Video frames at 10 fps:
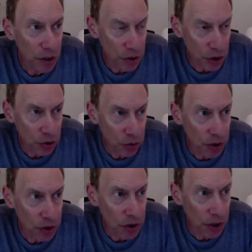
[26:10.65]

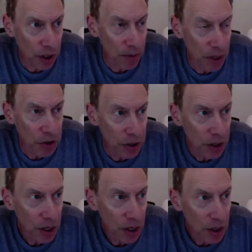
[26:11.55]
situations that I mentioned
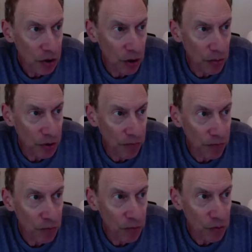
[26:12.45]
in terms of
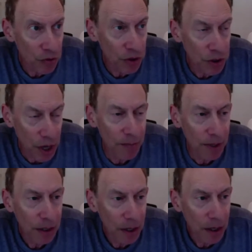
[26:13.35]
the timing.